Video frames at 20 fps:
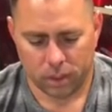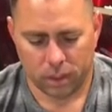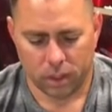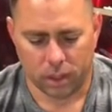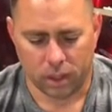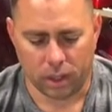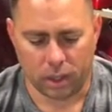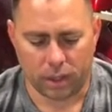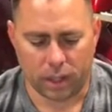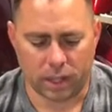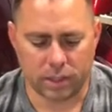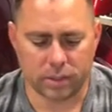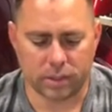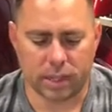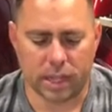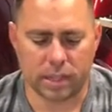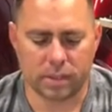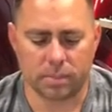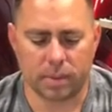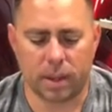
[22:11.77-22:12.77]
And
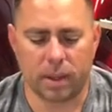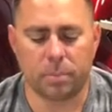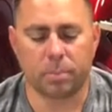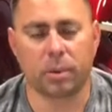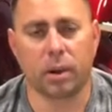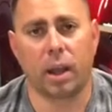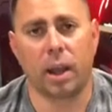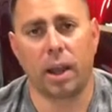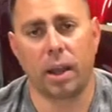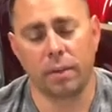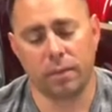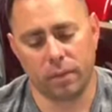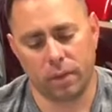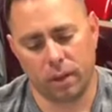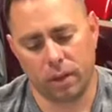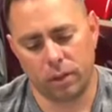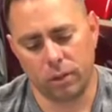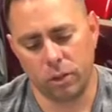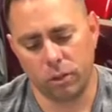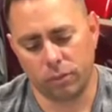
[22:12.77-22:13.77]
that's my I have
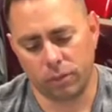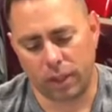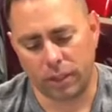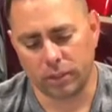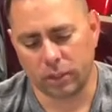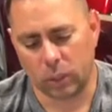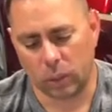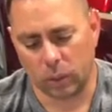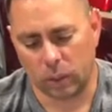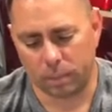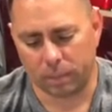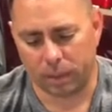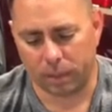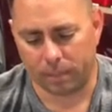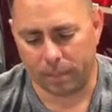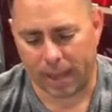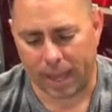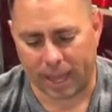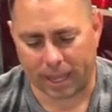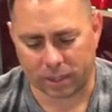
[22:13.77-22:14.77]
a new fence going up in the
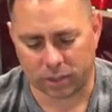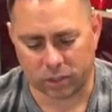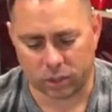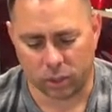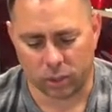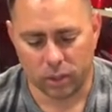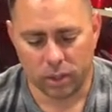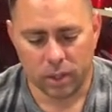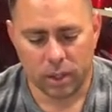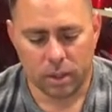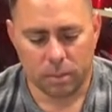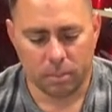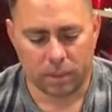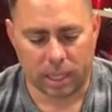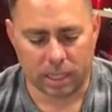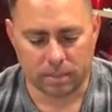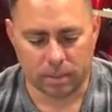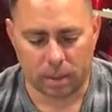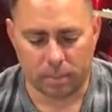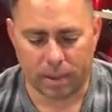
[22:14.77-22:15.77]
back, so
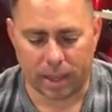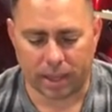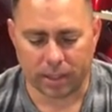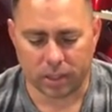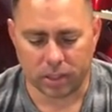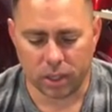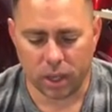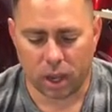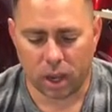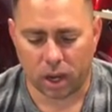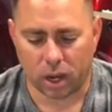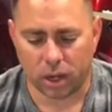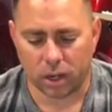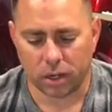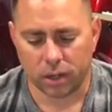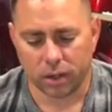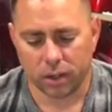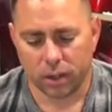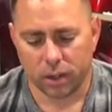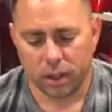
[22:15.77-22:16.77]
that's my backyard,
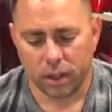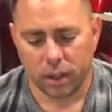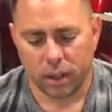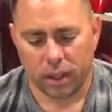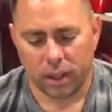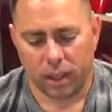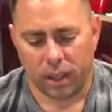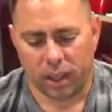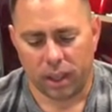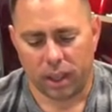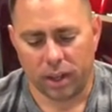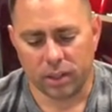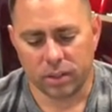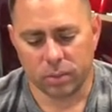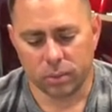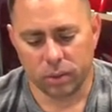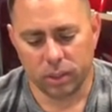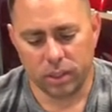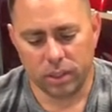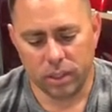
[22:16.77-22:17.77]
and it's
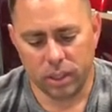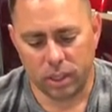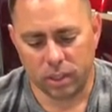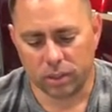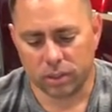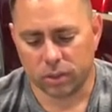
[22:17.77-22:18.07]
really neat.